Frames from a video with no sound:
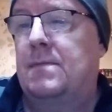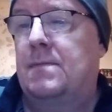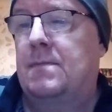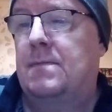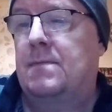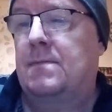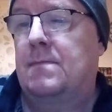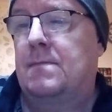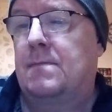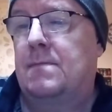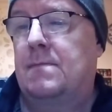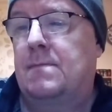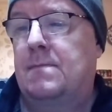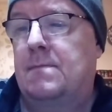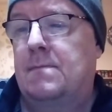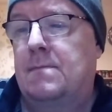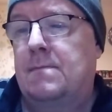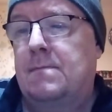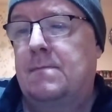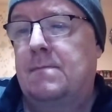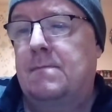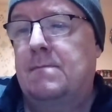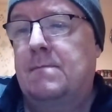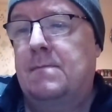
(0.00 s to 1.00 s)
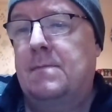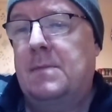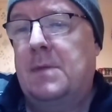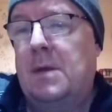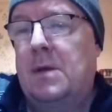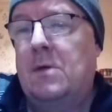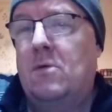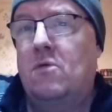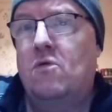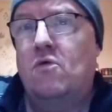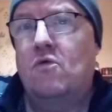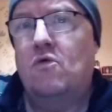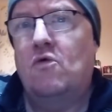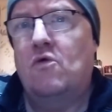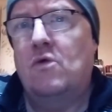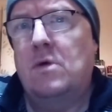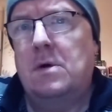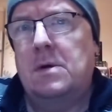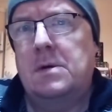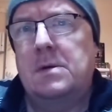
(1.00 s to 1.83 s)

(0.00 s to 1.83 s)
Nothing is said.